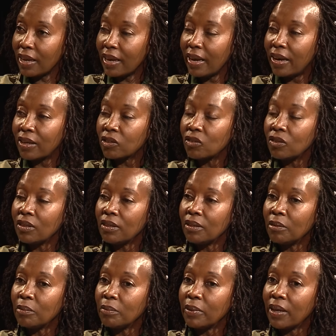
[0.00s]

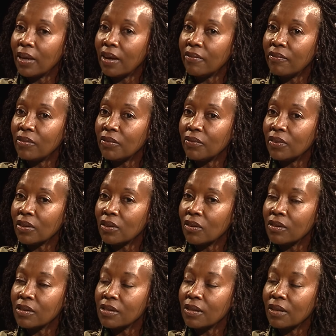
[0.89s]
Actually, we have even
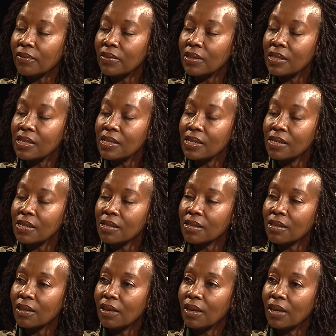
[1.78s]

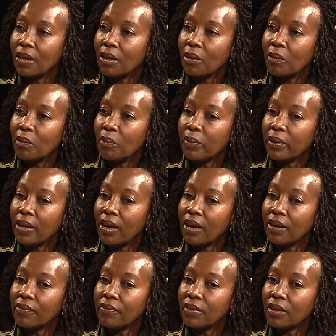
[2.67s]
conservancies. We
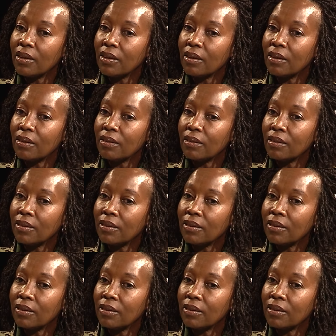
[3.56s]
have the